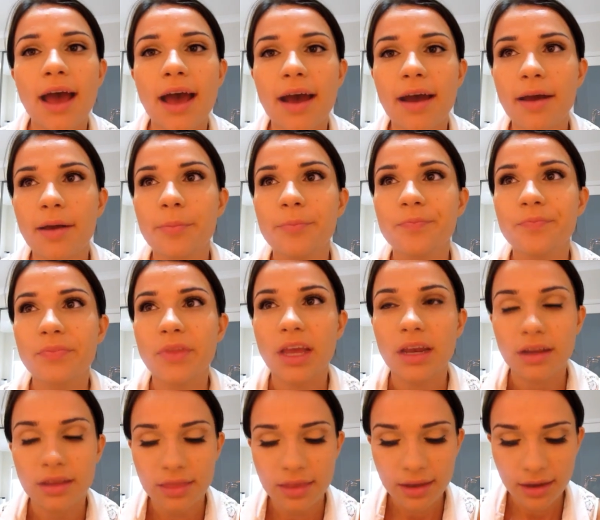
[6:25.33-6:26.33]
and
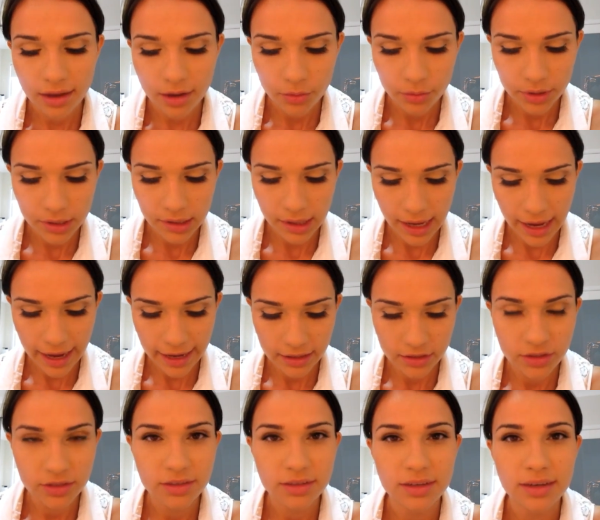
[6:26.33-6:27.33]
I think I will
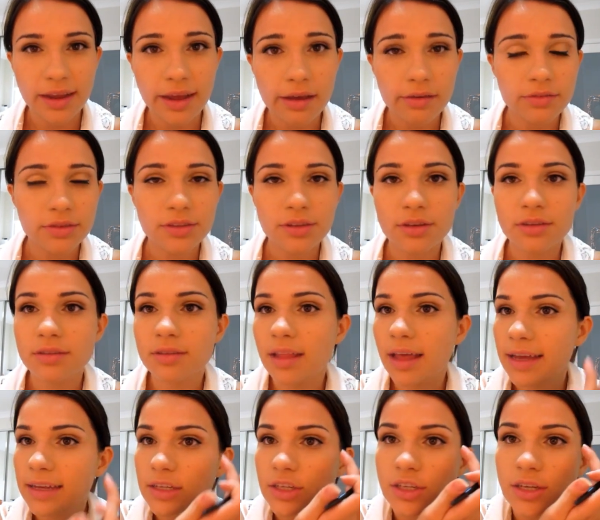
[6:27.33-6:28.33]
add just an ever so
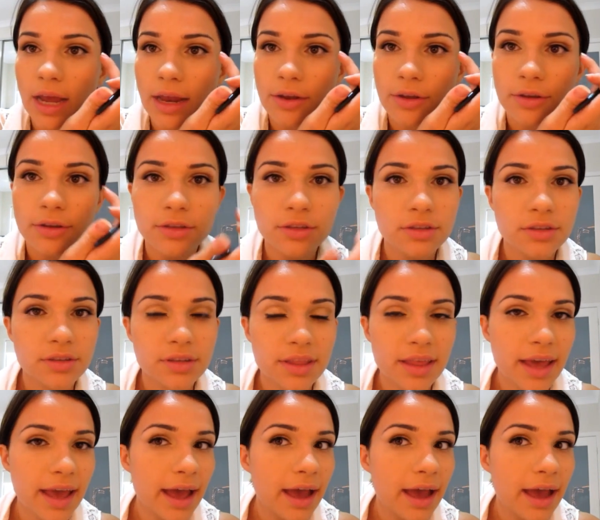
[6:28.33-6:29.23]
slight shadow just to the